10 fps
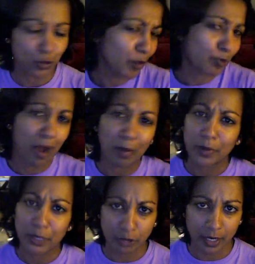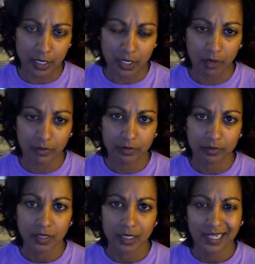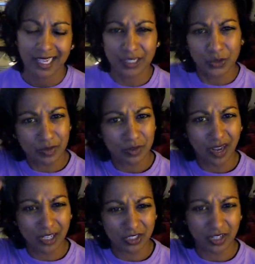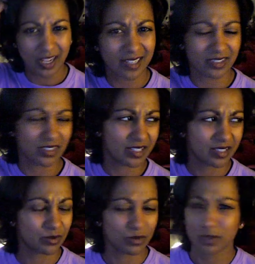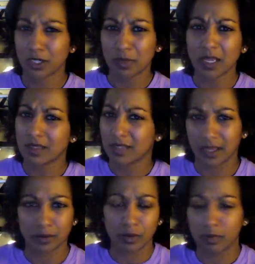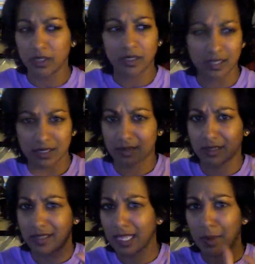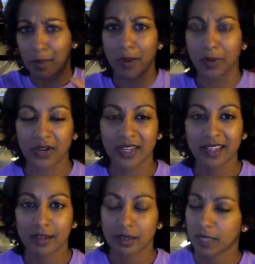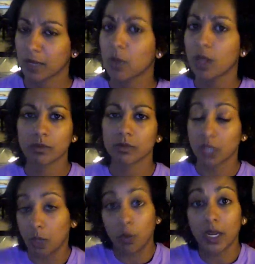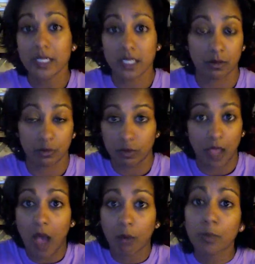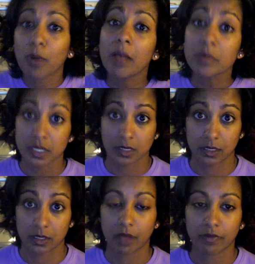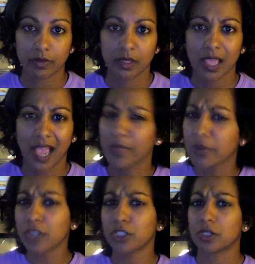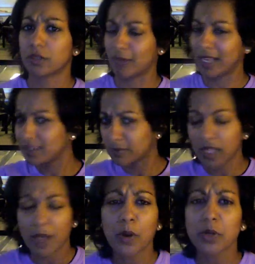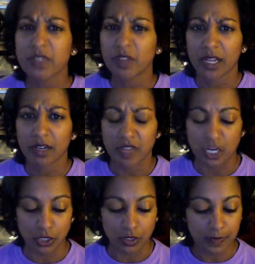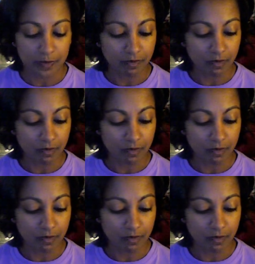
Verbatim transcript: What problem are you trying to solve? And they sort of scratch their and they're like, what do you mean? Like, we built this, this thingamabobber. I'm like, well, you know, what is it? How, what problems does it solve? And they're not sure, right? It's composed of a lot of features.